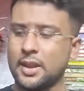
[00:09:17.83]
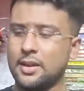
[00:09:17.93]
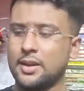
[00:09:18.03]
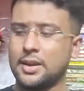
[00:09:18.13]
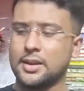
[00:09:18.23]

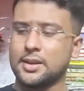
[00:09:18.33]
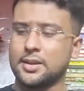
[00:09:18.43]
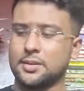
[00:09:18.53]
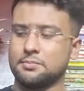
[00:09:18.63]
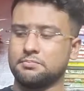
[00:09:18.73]
like
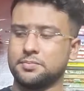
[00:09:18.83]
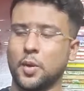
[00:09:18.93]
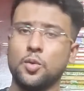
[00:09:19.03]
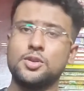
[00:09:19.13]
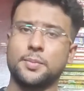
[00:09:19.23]
a
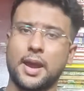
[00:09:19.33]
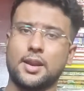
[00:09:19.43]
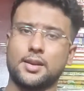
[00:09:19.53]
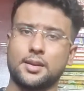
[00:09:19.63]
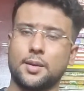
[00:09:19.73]
old
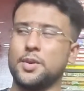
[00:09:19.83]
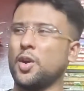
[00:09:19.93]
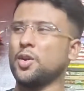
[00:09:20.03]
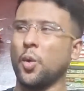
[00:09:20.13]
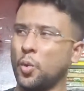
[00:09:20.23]
man. I'm
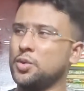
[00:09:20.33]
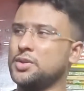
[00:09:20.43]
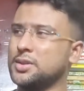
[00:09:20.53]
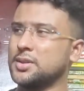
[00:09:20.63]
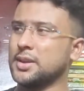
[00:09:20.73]
not
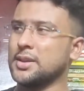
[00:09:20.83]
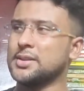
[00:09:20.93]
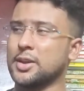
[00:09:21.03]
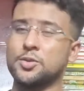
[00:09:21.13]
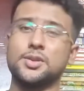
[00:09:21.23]
old.
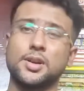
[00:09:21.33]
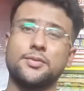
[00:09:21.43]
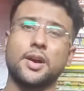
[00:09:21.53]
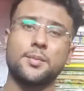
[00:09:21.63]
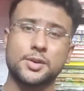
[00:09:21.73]
He's actually
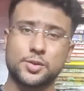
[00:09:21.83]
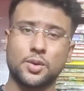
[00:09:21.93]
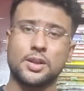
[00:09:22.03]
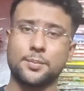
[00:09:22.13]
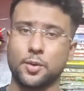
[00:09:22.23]
35 years
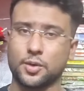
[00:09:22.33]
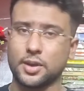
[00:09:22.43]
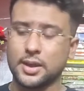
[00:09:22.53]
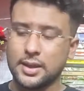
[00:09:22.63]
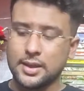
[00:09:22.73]
old in the
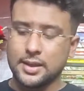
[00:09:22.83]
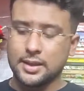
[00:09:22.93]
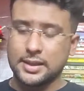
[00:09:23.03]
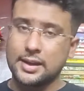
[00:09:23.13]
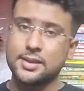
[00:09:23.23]
book.
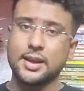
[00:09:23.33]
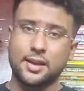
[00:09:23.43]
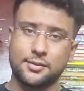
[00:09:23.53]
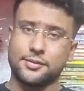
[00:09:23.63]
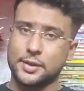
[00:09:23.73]
That thing
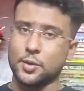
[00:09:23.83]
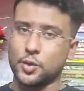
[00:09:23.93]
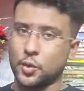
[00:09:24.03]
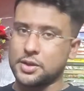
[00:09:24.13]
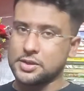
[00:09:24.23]
I've
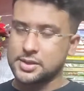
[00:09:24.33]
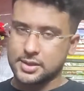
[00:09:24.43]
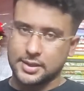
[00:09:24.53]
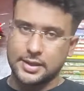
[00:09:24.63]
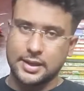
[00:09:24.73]
noticed
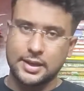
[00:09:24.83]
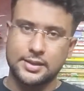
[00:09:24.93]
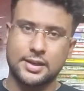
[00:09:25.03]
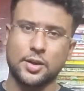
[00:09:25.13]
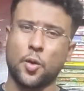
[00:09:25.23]
in here,
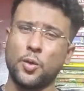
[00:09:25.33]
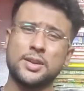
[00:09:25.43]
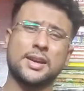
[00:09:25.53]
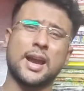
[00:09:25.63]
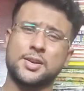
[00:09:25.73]
that all
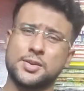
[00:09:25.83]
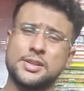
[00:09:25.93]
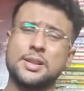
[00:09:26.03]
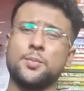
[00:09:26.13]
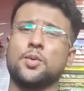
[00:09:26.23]
the characters
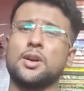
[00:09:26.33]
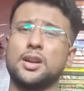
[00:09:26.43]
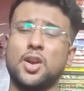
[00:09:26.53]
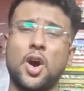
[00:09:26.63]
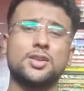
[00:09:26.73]
in the book are
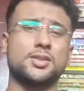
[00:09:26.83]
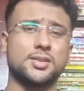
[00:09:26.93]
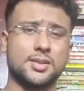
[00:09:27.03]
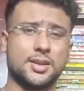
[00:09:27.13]
a lot